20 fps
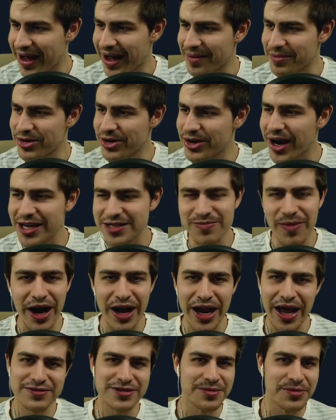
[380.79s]
You guys might
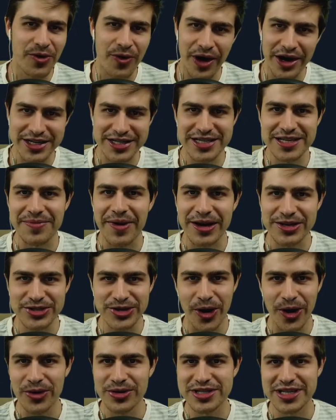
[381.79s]
have some questions about your
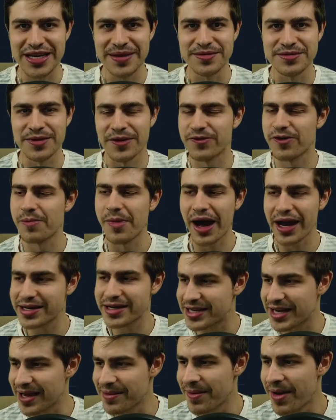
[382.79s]
own teams, but for my
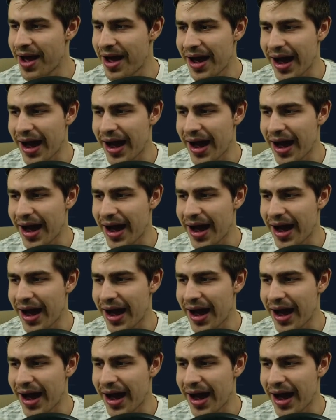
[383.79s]
team,